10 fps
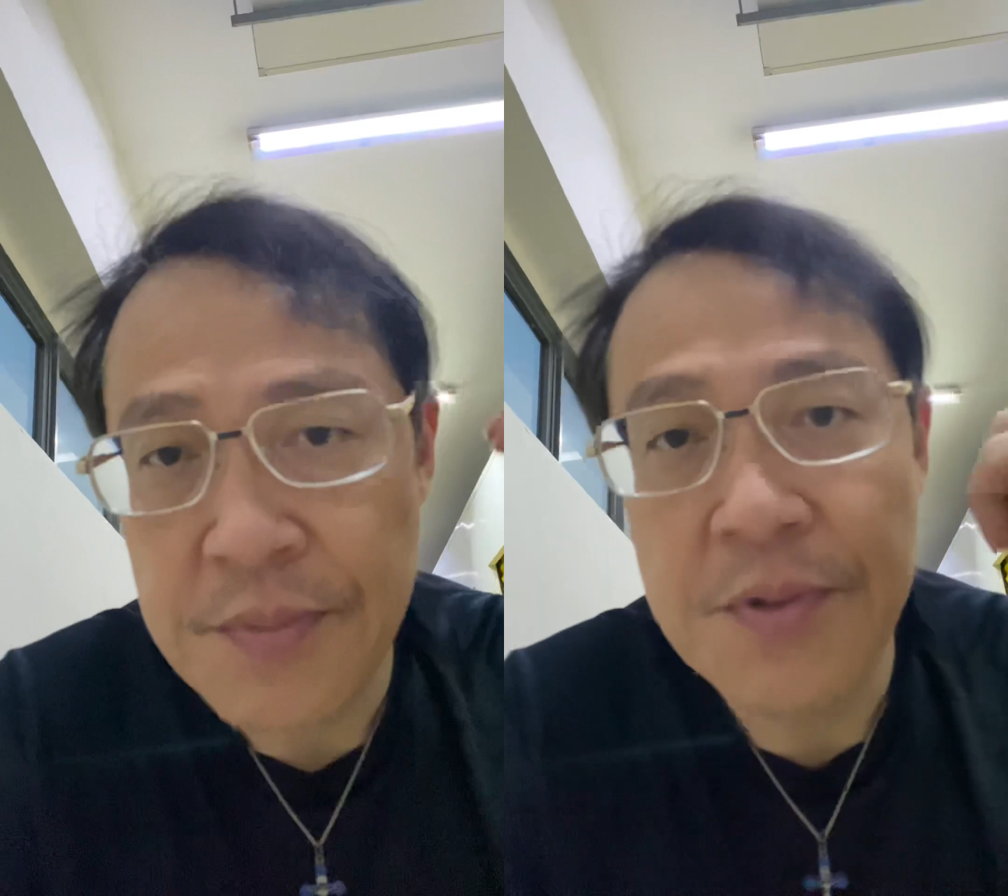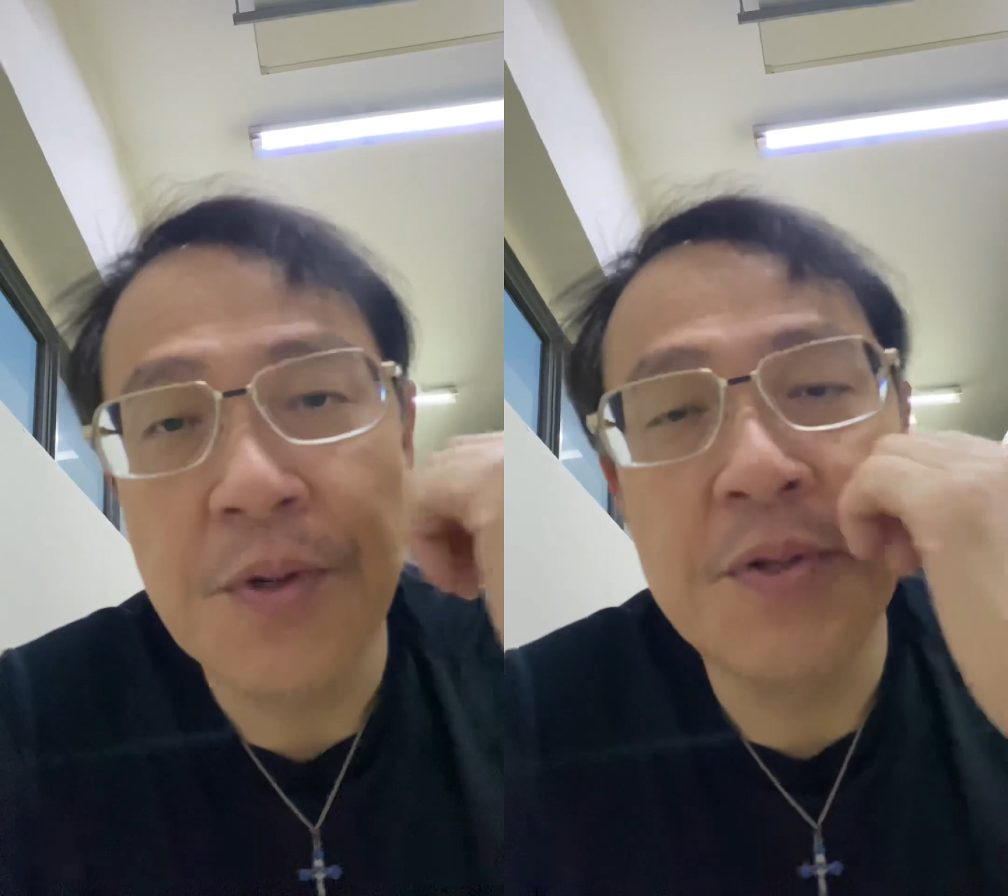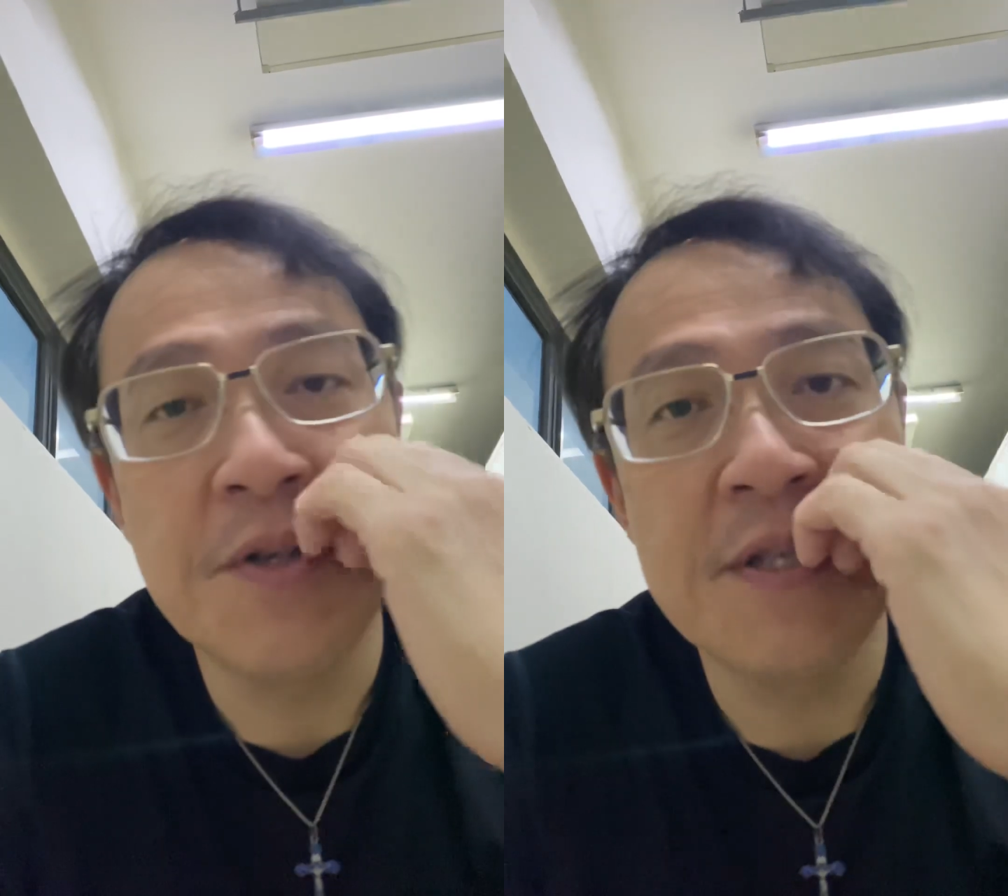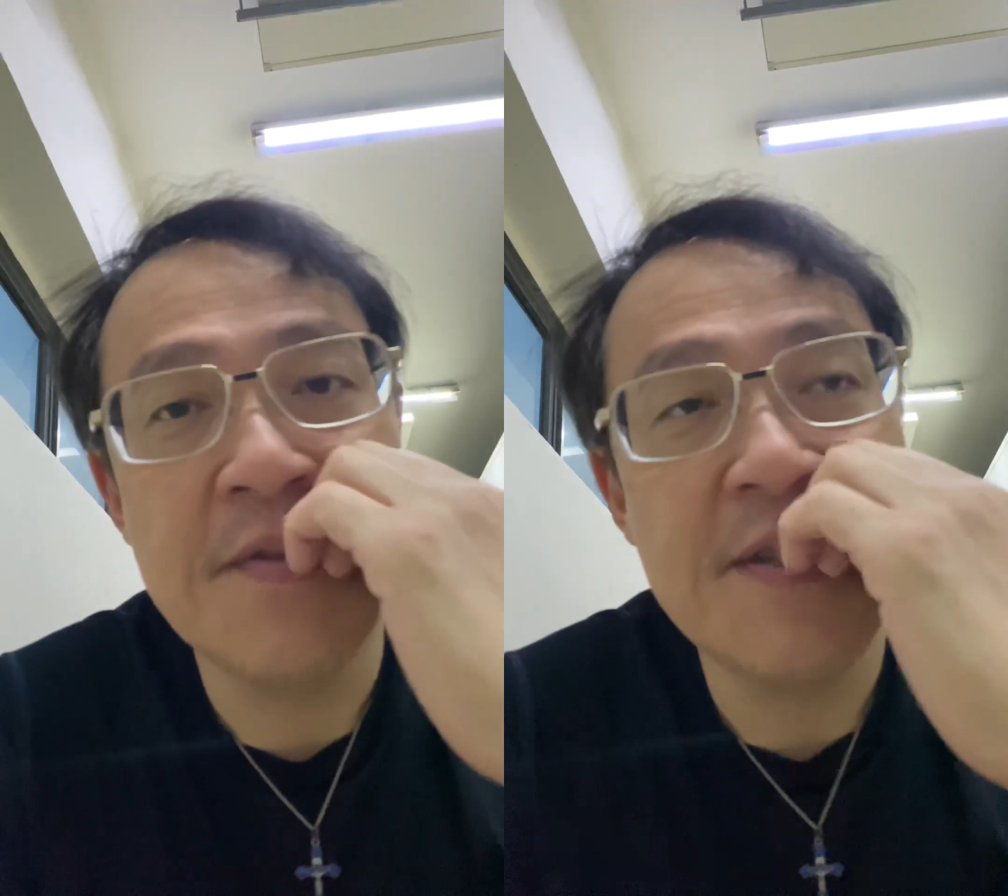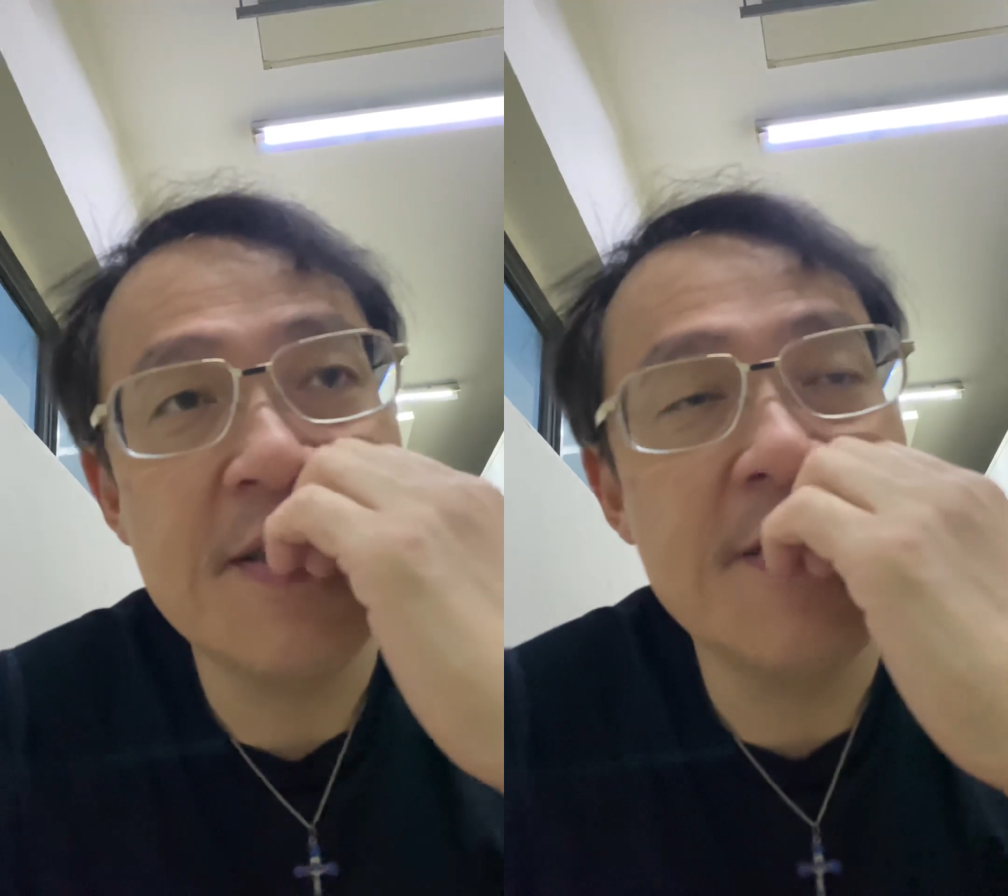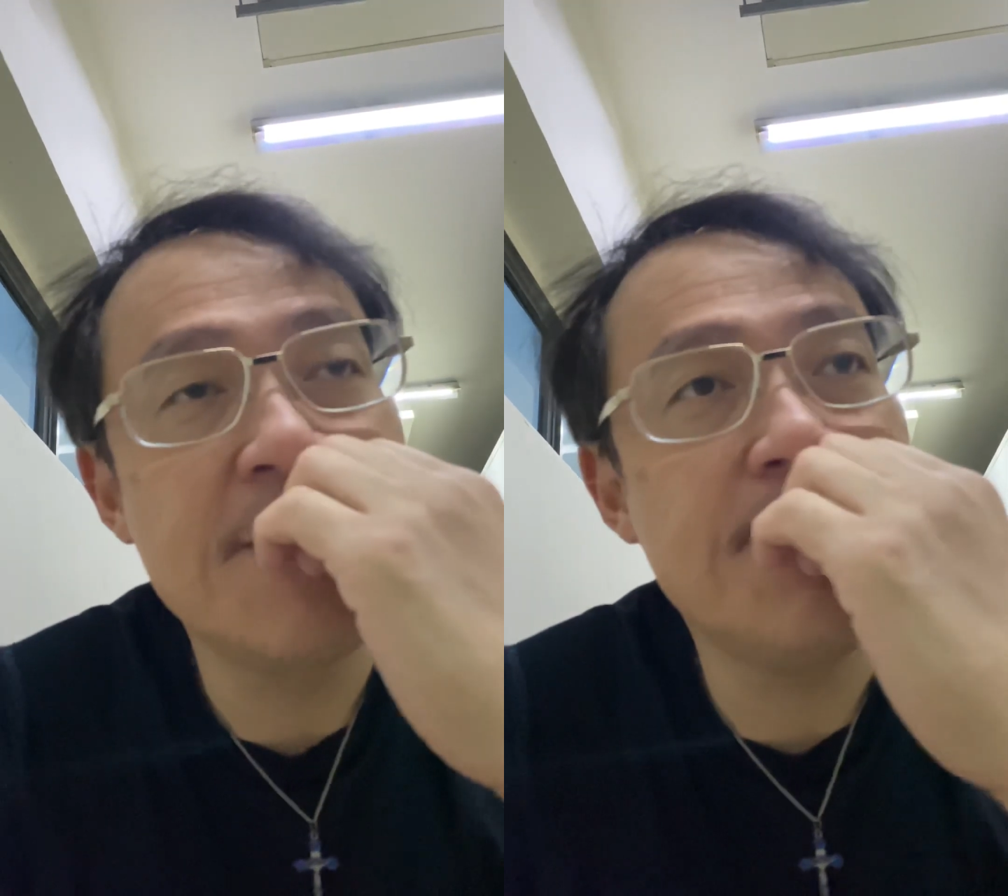social services